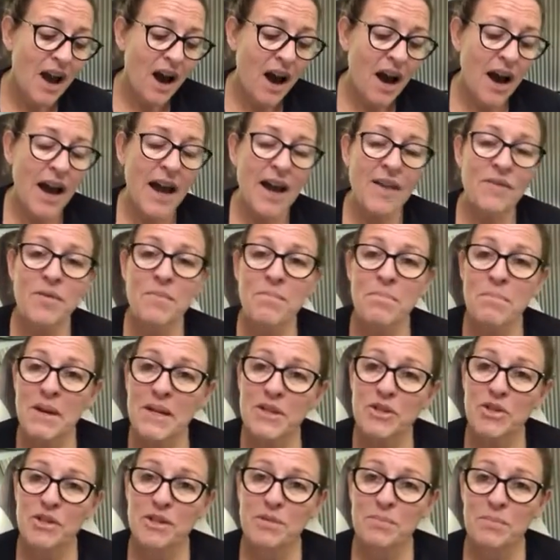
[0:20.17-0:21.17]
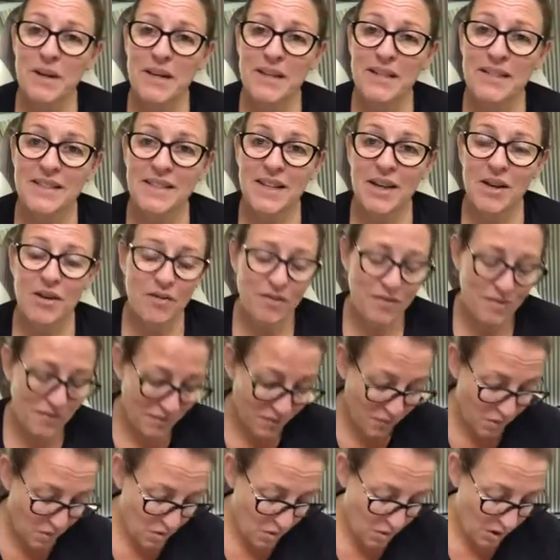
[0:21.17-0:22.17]
I haven't measured myself
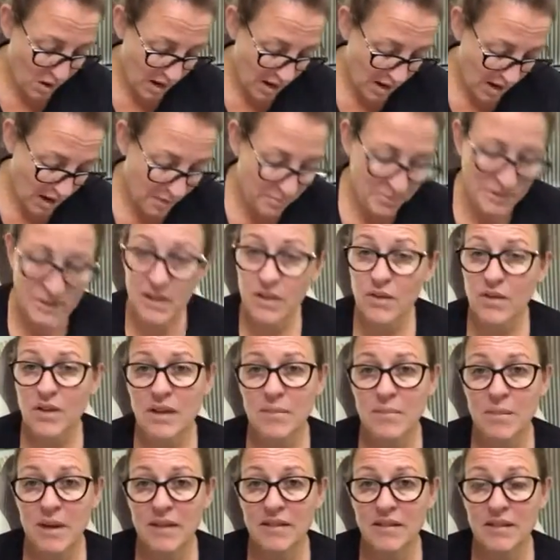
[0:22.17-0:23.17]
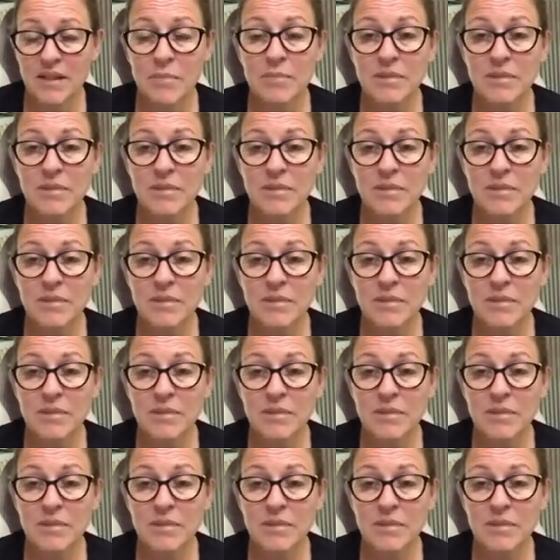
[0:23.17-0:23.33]
for absolutely months.